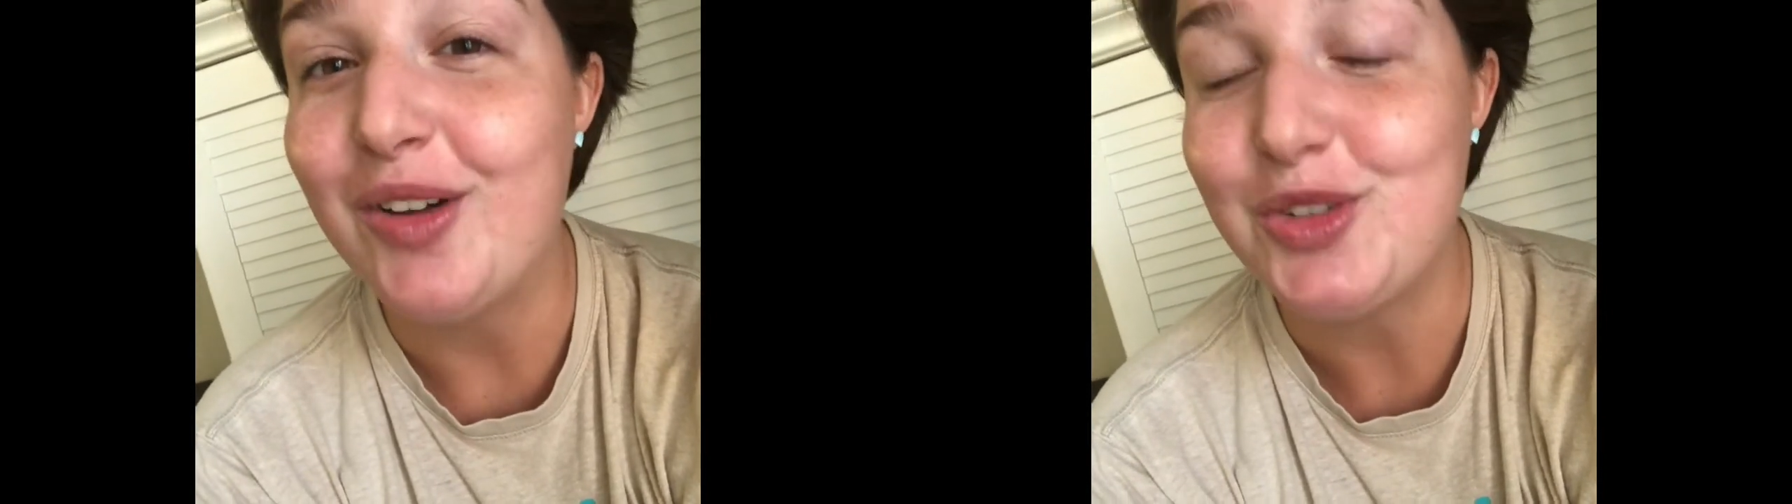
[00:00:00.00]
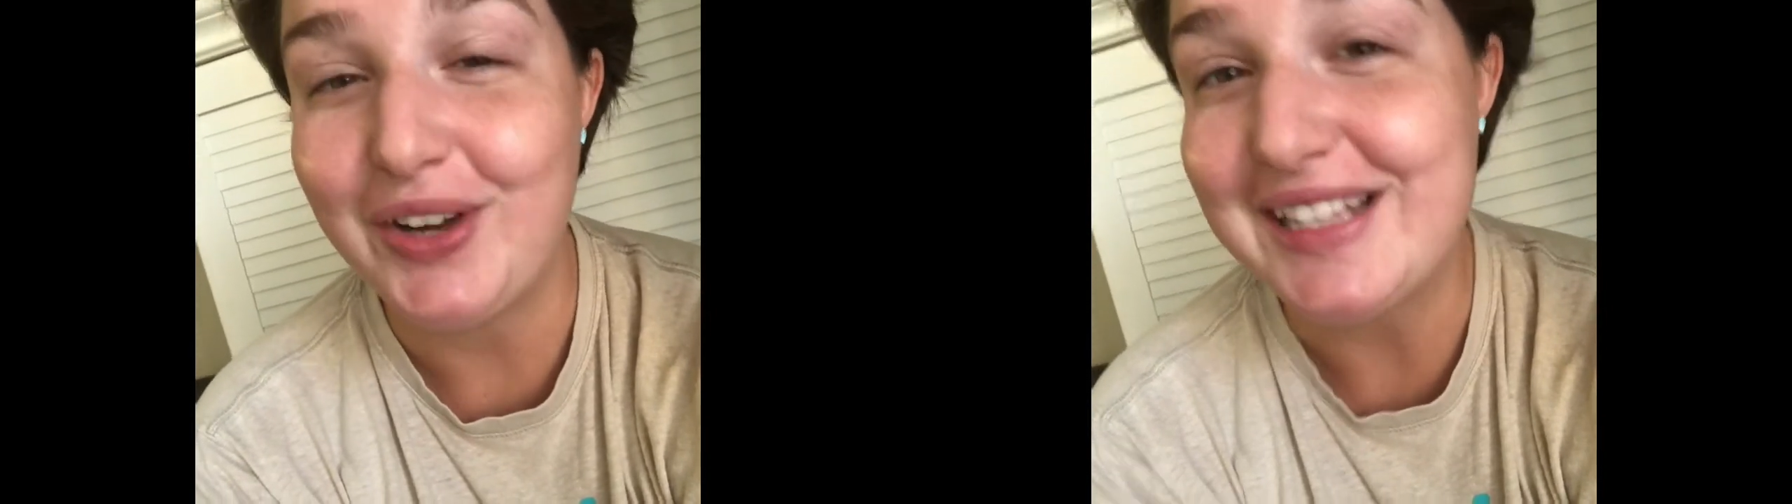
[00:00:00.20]

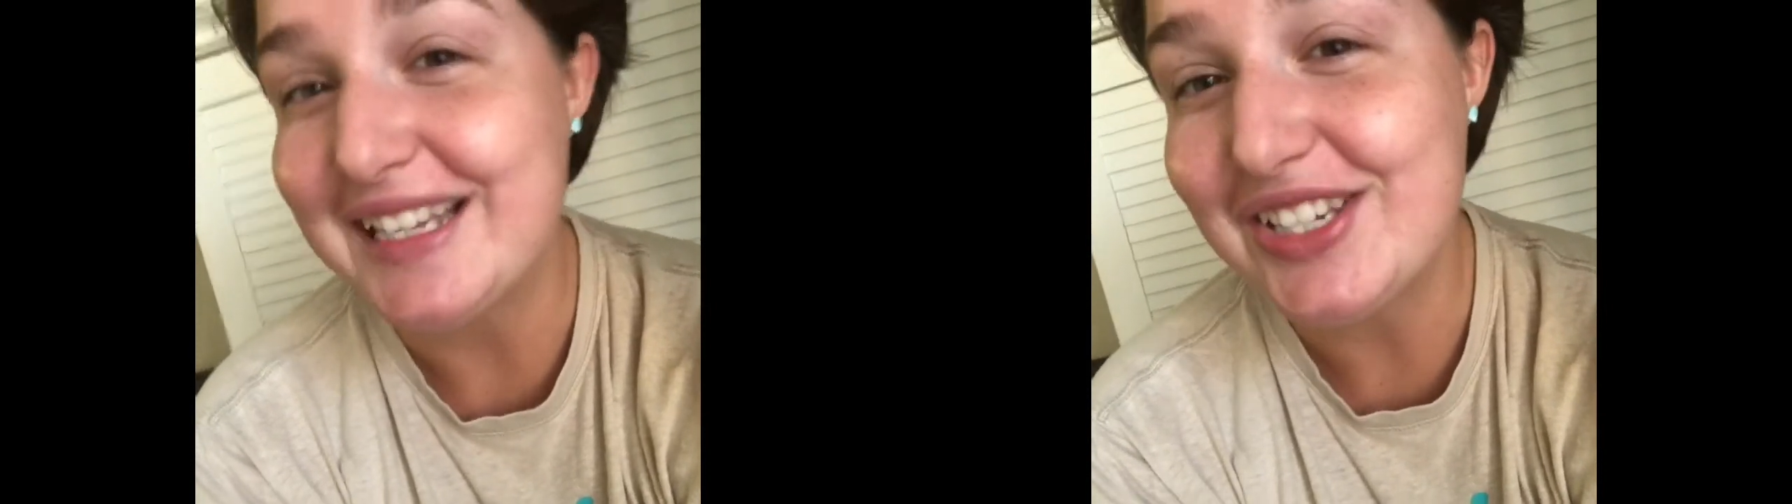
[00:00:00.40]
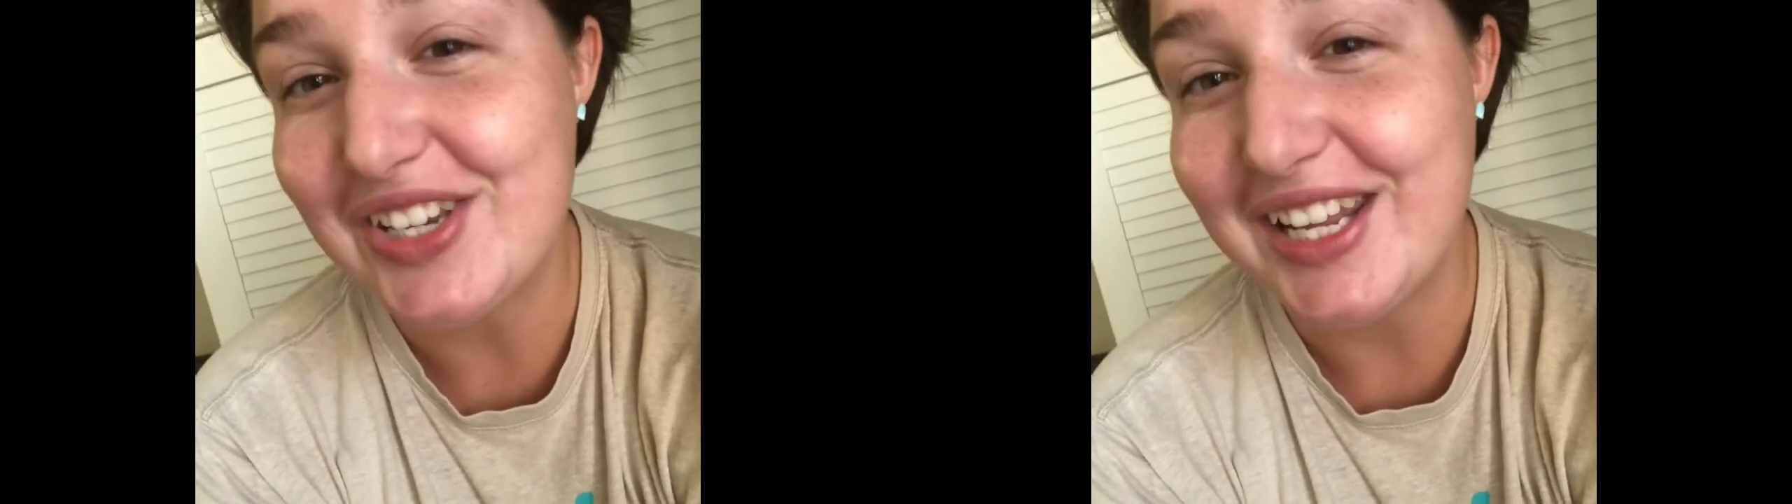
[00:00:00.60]

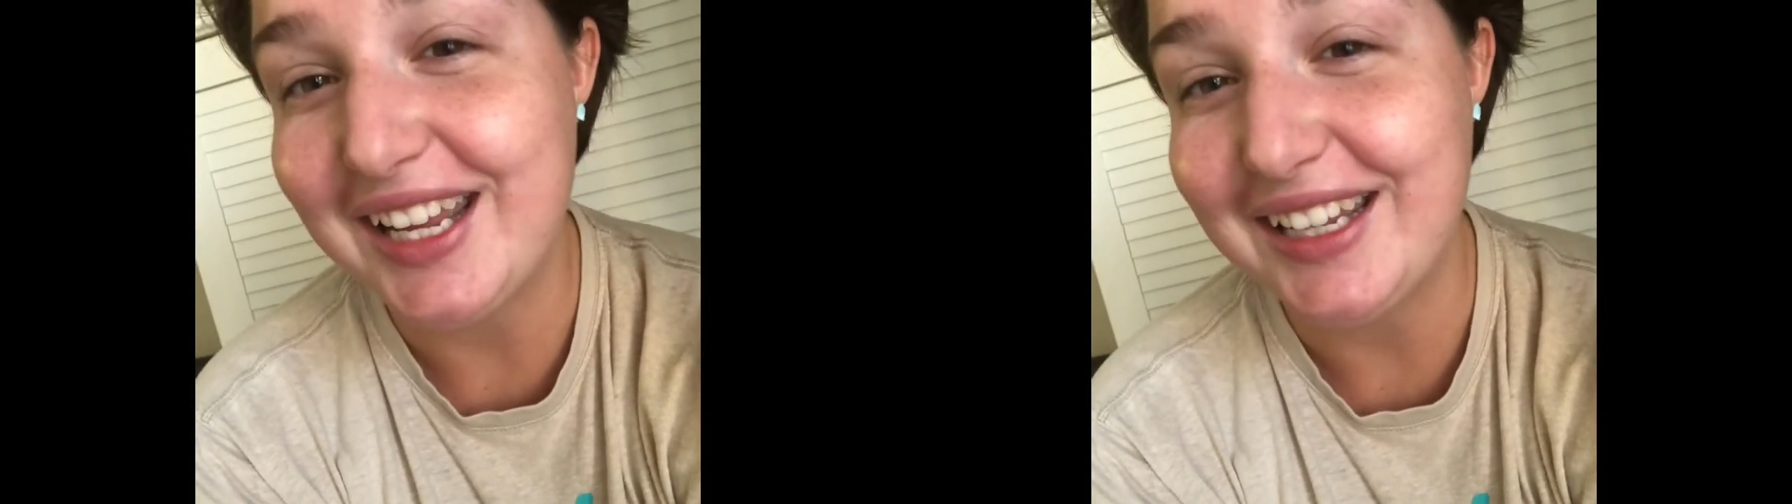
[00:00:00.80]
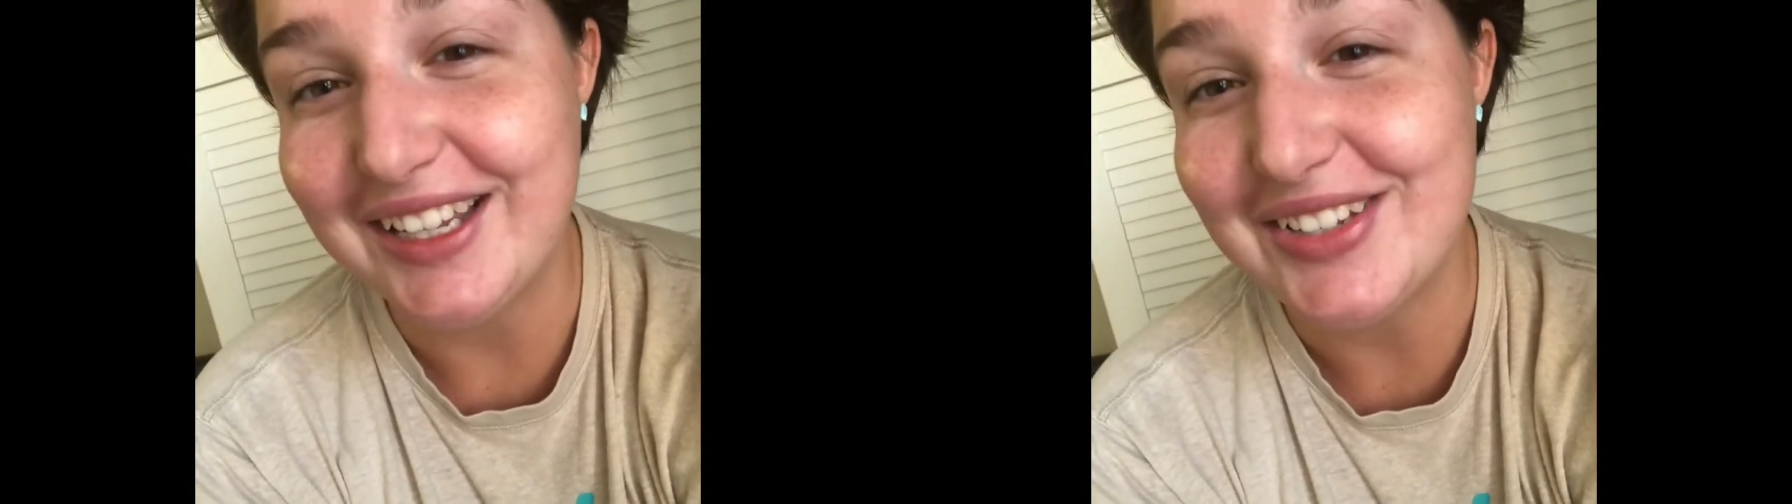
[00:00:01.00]

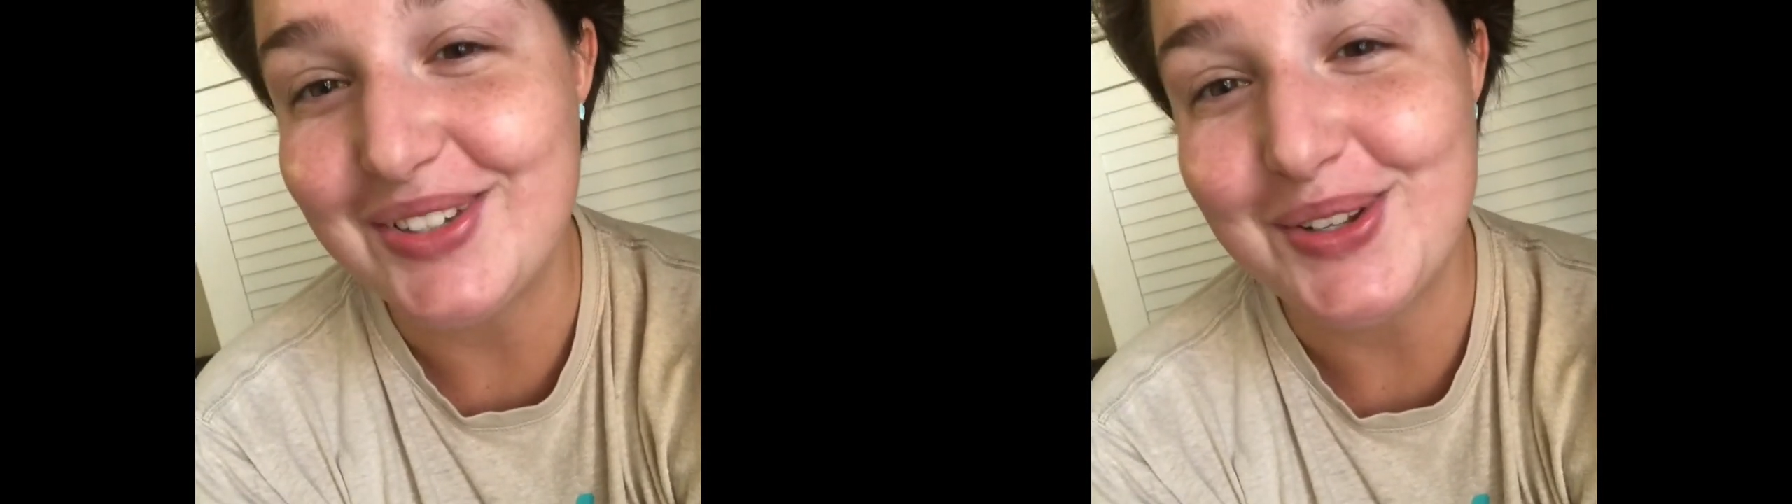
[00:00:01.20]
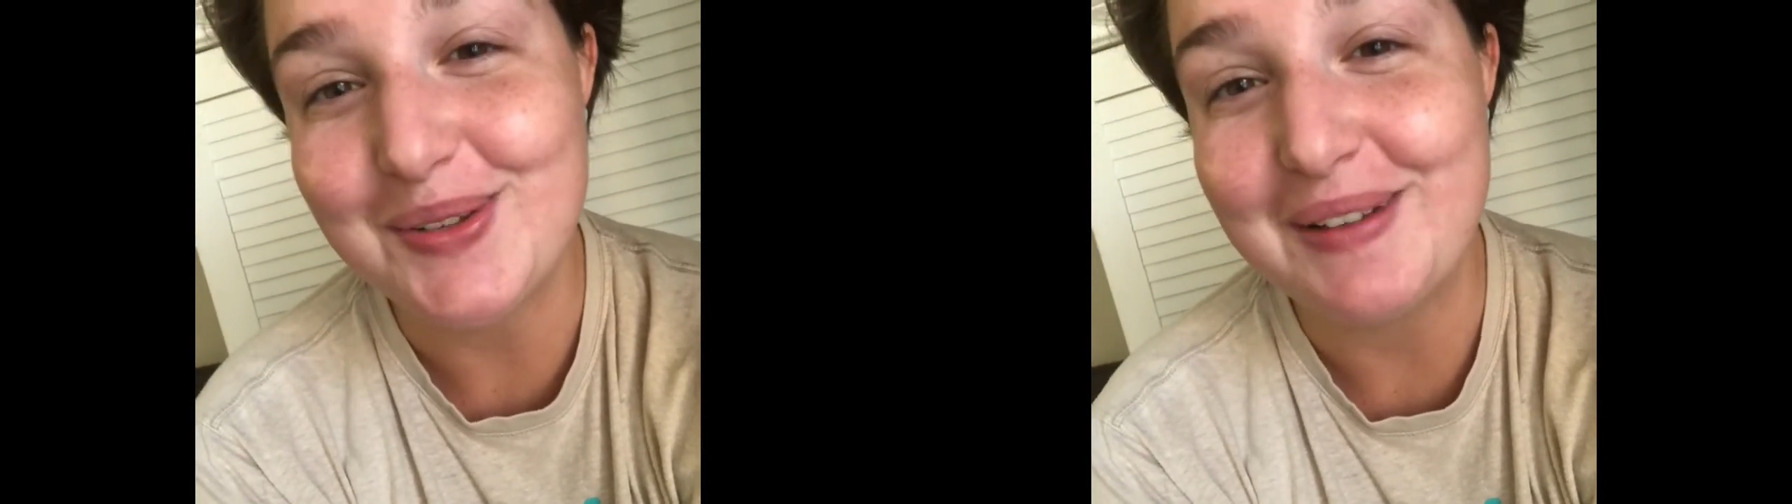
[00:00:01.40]
transitioning
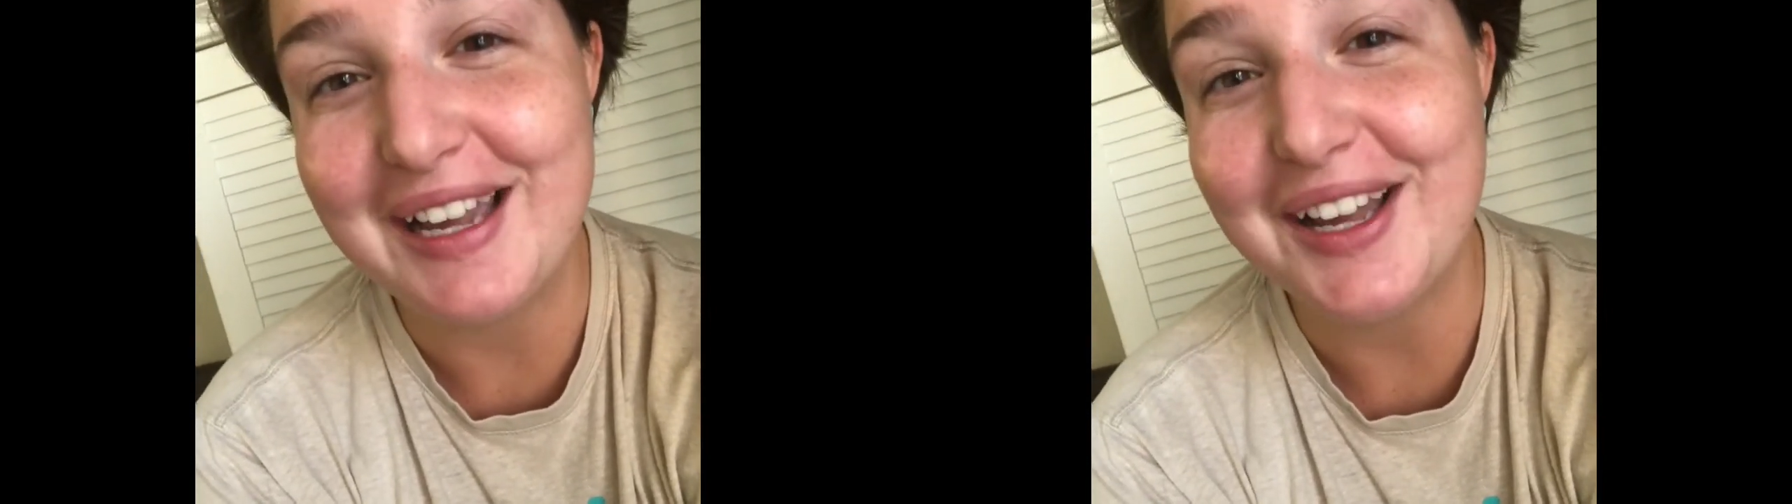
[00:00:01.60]
into my